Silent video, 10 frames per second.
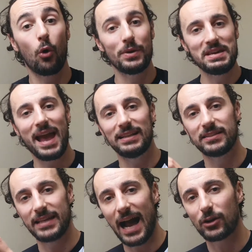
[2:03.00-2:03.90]
we get into
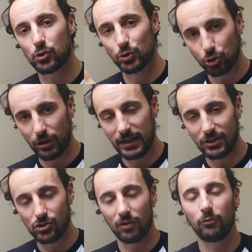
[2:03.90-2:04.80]
the actual training
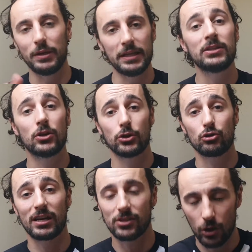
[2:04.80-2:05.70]
stuff, we need to
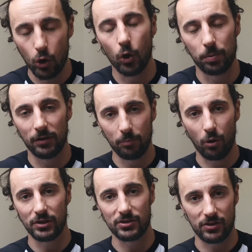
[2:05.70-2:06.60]
address a couple of
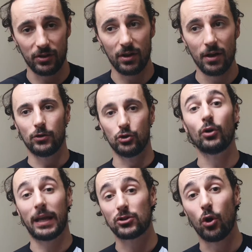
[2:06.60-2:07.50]
points that don't
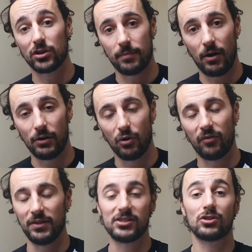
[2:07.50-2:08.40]
get talked about enough.
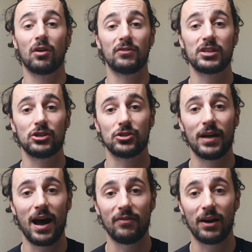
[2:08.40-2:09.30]
And this is a conversation that
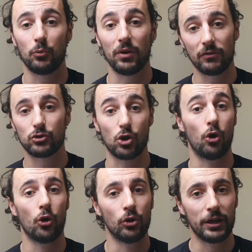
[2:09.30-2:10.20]
I've had with Sean
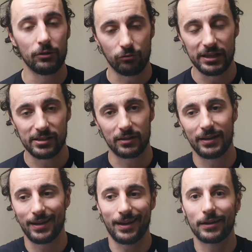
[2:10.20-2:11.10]
Only recently,
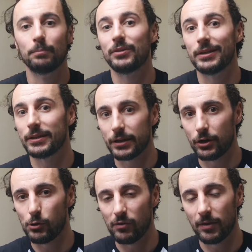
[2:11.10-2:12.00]
and I completely agree
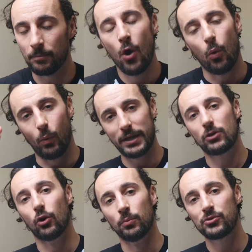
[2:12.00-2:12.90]
with it. When it
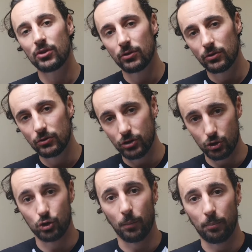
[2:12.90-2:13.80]
comes to
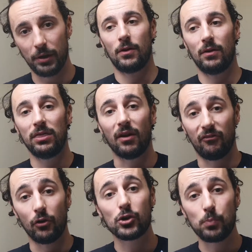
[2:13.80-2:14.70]
jumping, the
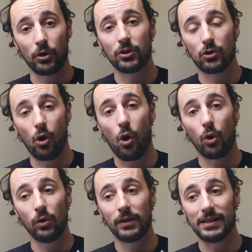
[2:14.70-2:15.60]
first point of
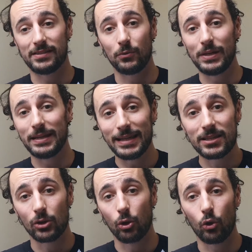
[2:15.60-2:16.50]
call is that we need to
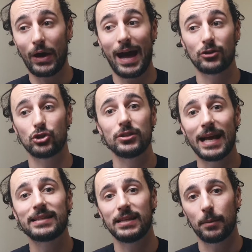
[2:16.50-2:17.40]
look at
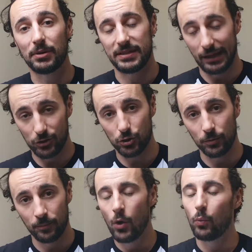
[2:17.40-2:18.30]
genetic potential.
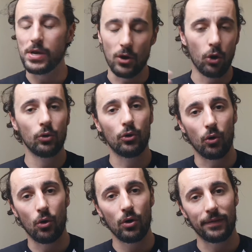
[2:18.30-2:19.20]
We all
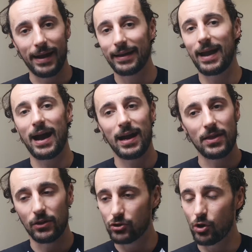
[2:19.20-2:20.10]
know that guy
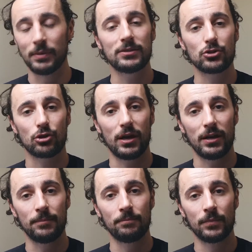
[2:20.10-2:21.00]
that's coming to
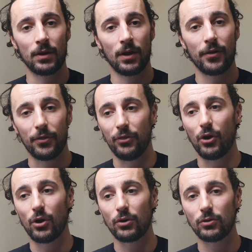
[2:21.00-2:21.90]
training
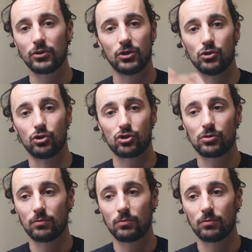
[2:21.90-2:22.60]
that can just